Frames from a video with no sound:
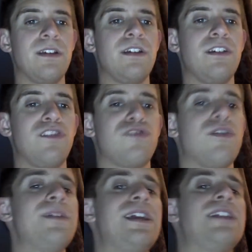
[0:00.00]

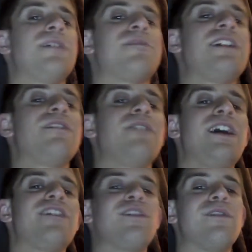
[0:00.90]
Strowman ended up sending
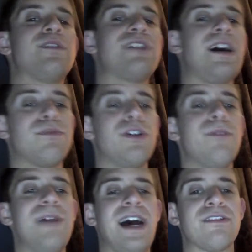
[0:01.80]
Lashley over the top rope
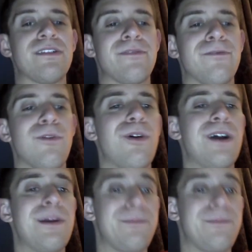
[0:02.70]
out to the floor.